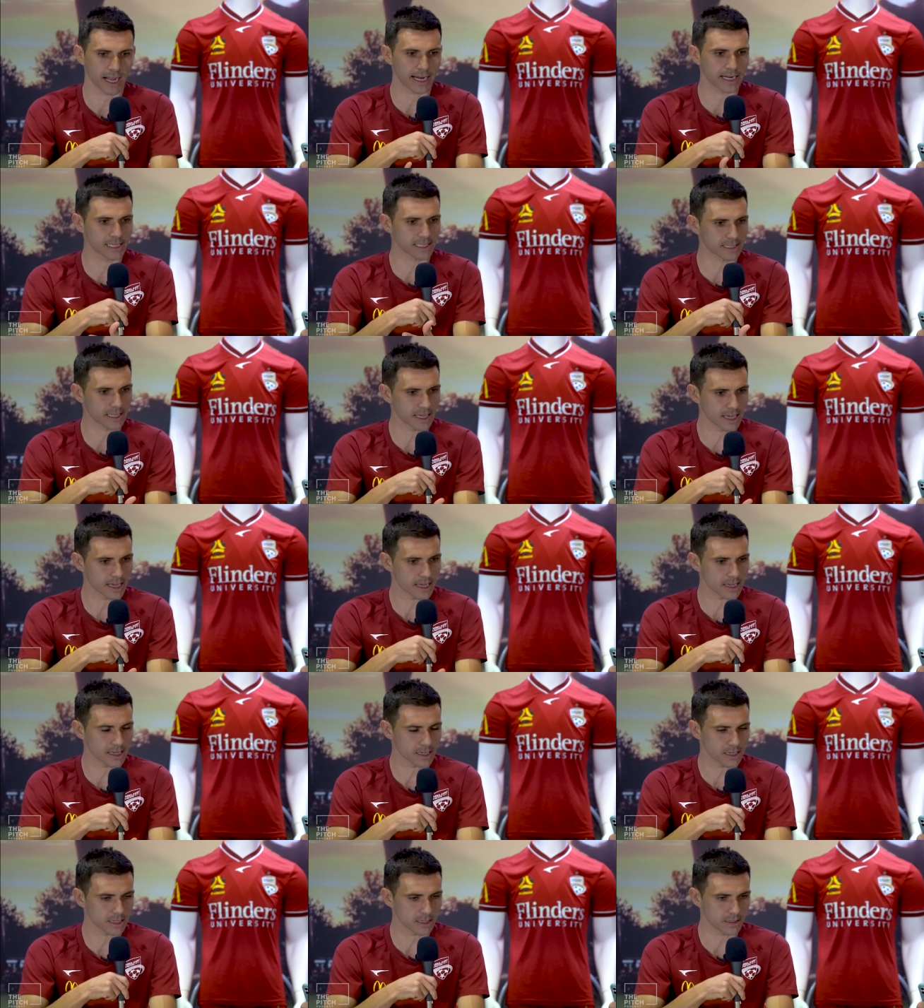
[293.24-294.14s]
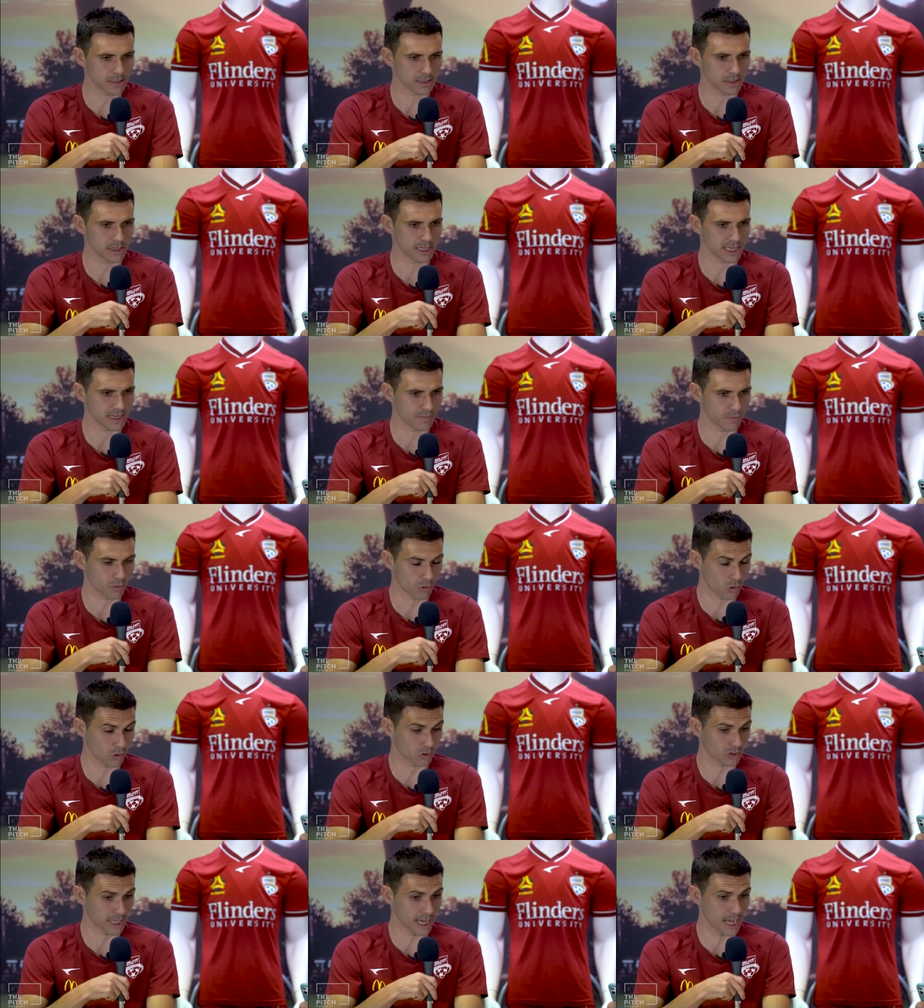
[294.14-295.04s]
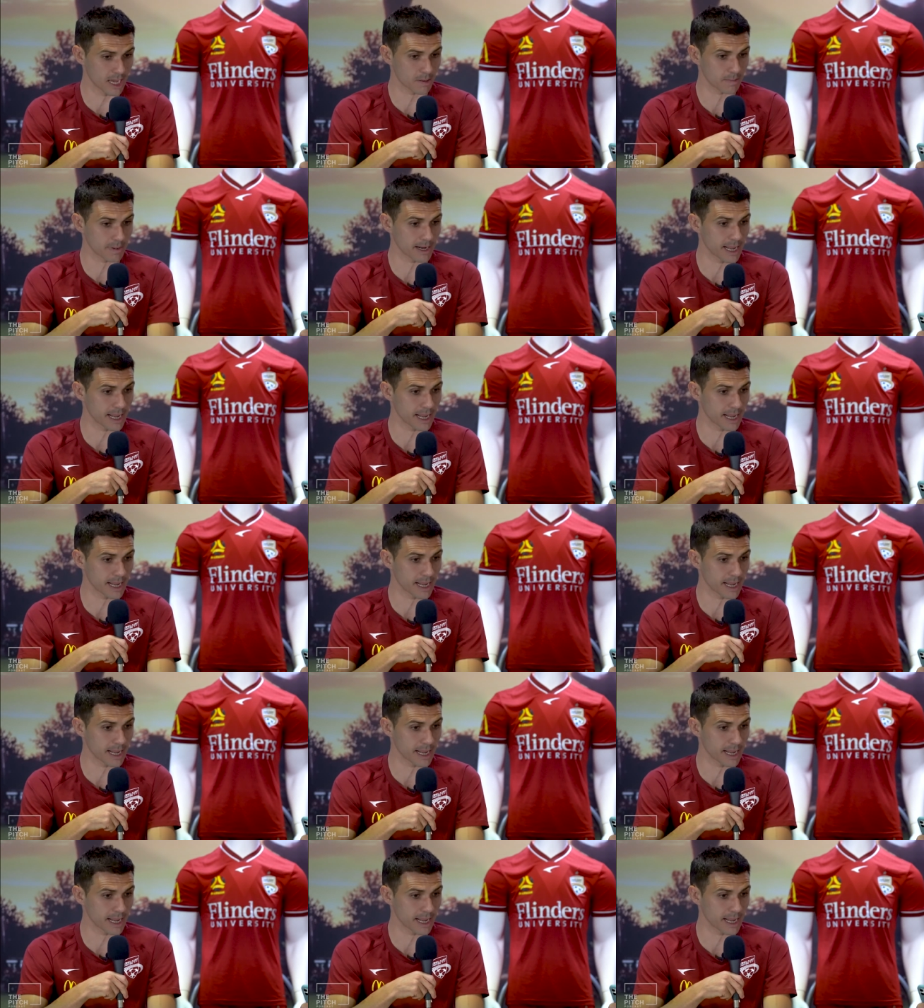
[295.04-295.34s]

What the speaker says: can stay here for a long time,